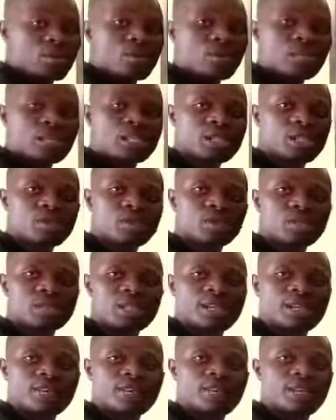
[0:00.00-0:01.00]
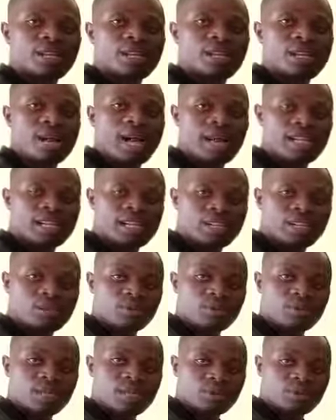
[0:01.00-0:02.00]
into 7 and
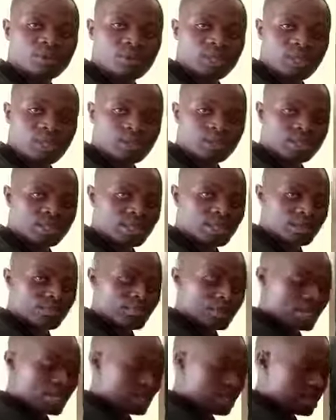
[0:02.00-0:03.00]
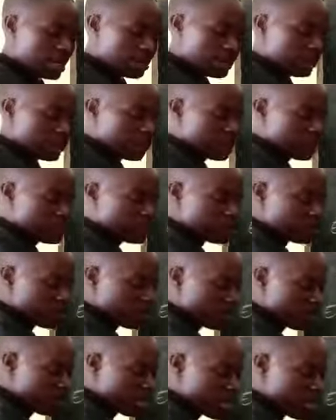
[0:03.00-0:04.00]
20 without a remainder.
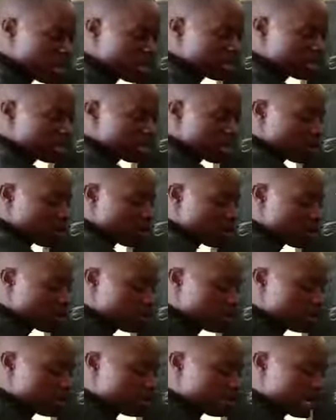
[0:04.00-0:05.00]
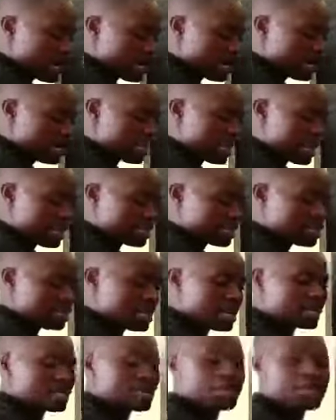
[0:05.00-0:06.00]
So the answer will remain like that.
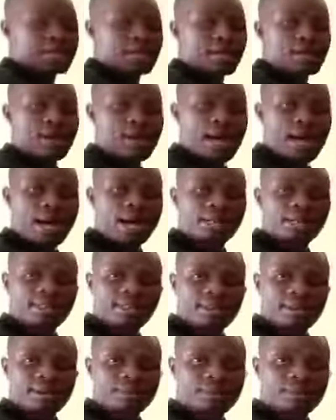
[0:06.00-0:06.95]
That is our answer.